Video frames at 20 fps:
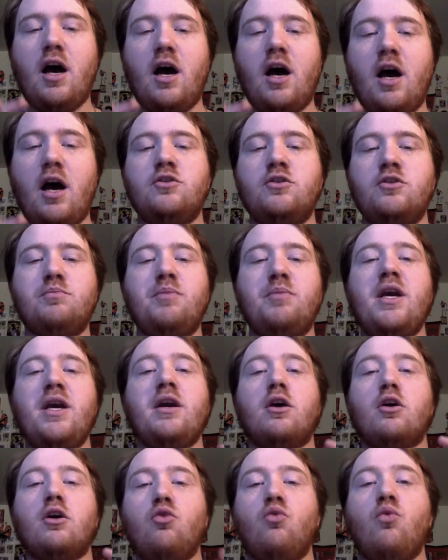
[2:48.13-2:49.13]
of just being
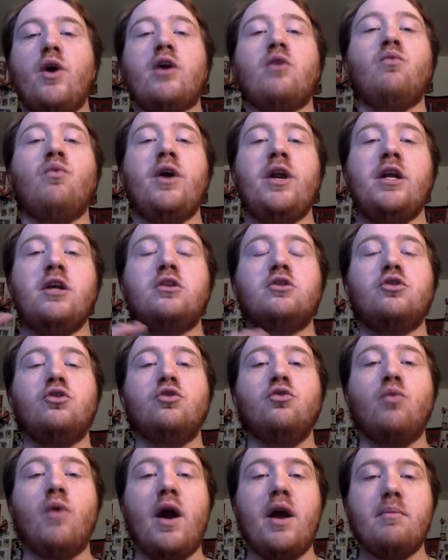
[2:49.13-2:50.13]
a quick witted
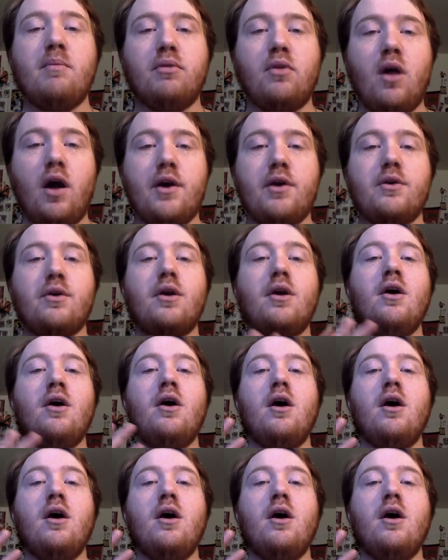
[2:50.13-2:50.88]
two way player